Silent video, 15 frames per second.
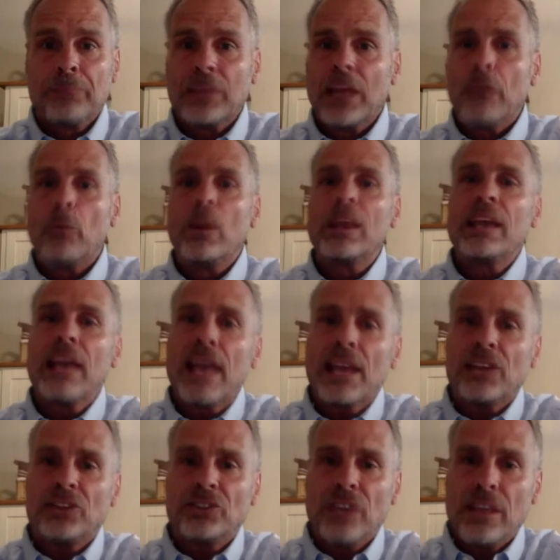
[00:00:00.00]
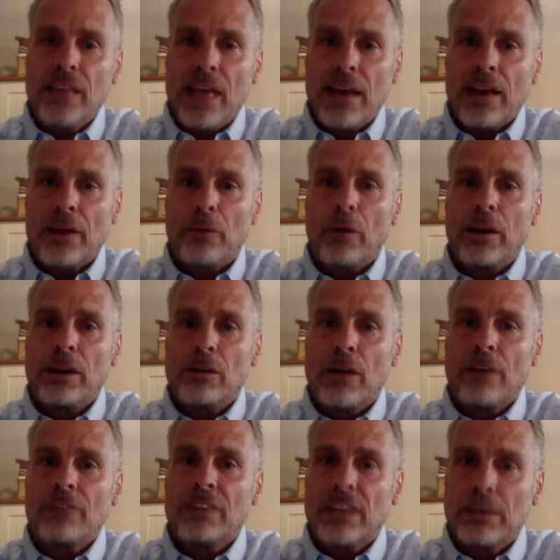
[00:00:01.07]
And we can't see that on a
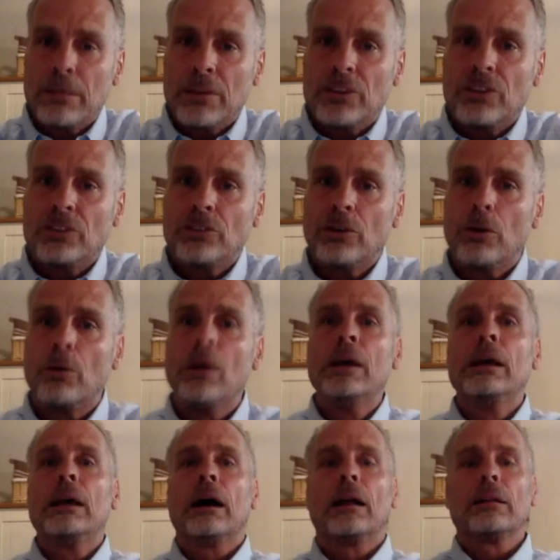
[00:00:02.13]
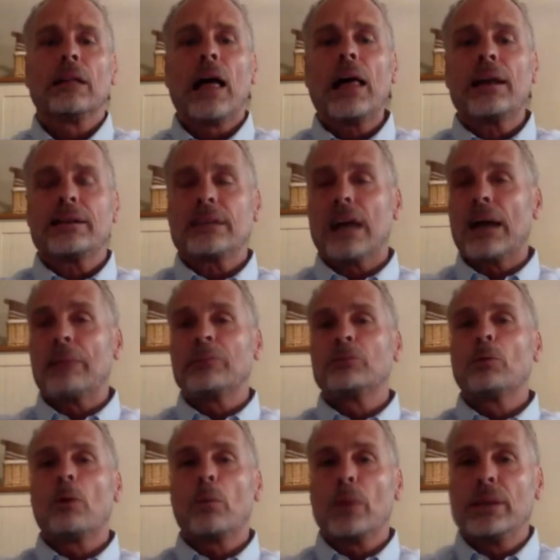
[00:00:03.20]
radiographic image. So a lot of times
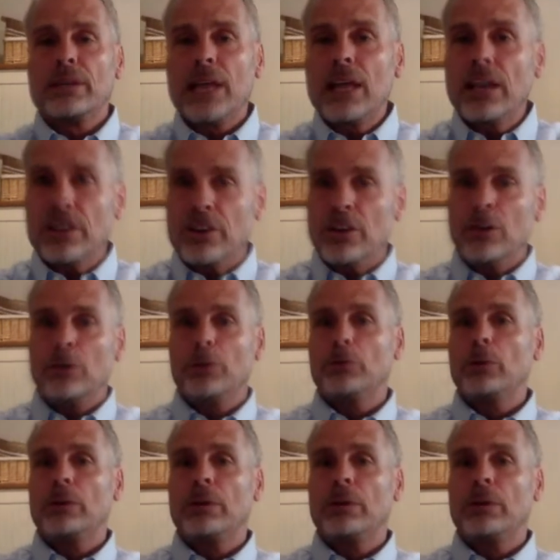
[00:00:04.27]
what we tend to do is we